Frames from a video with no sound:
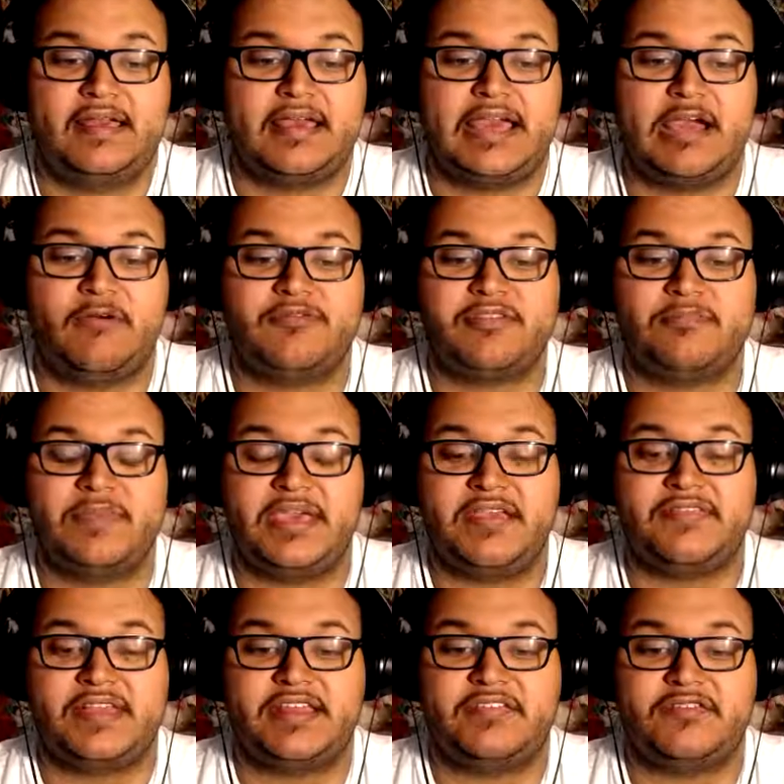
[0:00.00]
I was
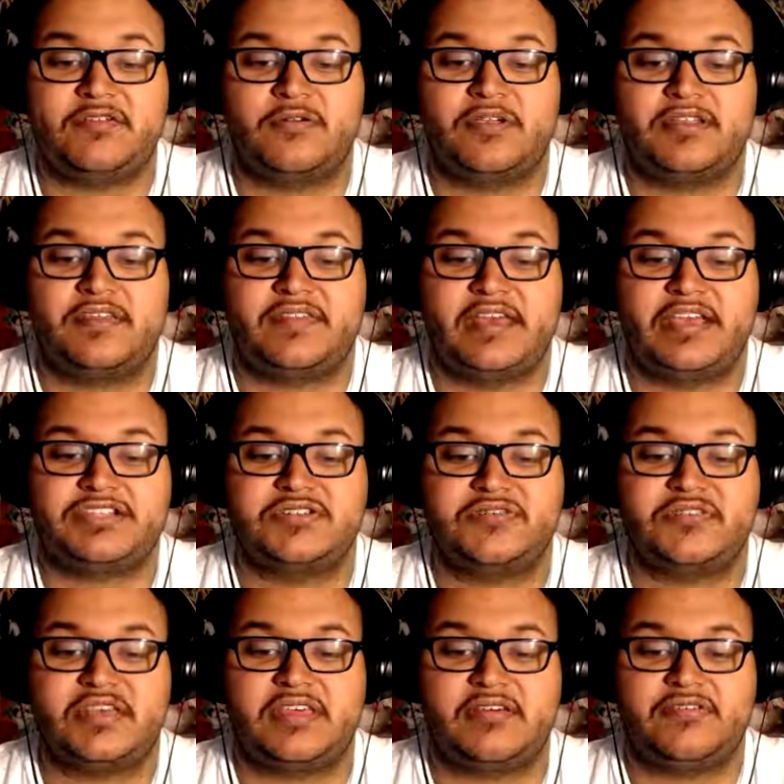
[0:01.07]
amazed at his organizational
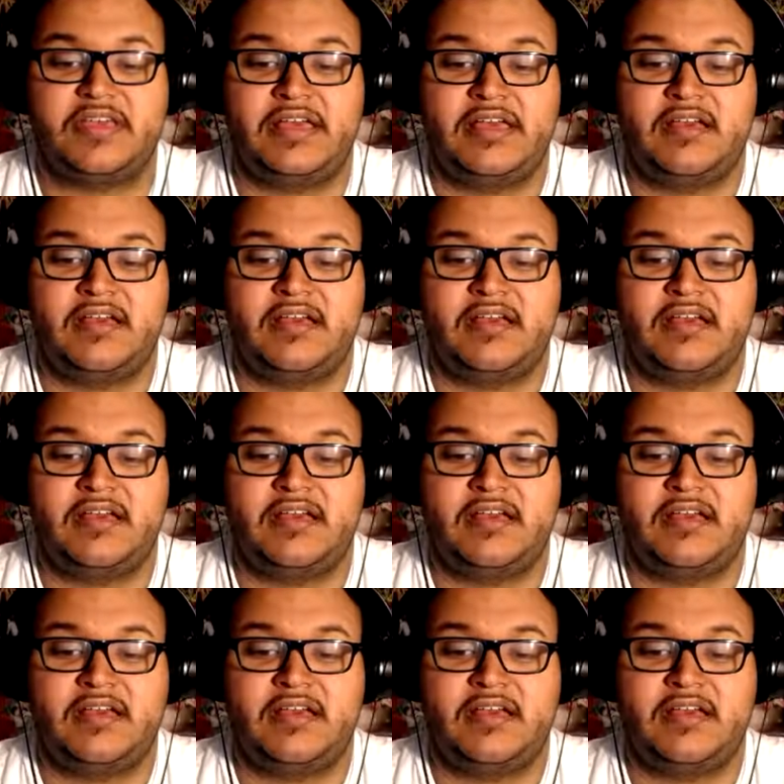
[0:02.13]
skills.